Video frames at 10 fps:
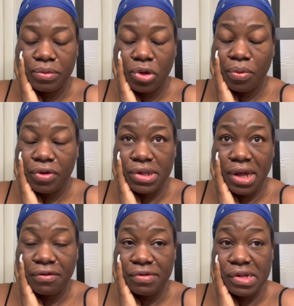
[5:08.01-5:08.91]
So obviously
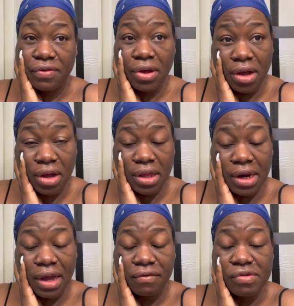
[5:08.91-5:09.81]
I haven't received a call
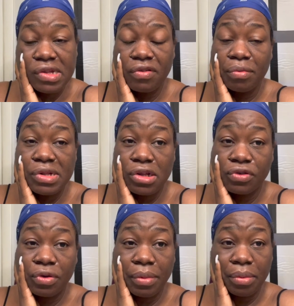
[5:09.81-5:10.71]
and I haven't received a message
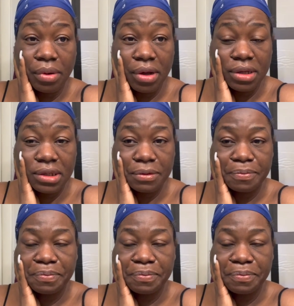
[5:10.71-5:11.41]
from my boss.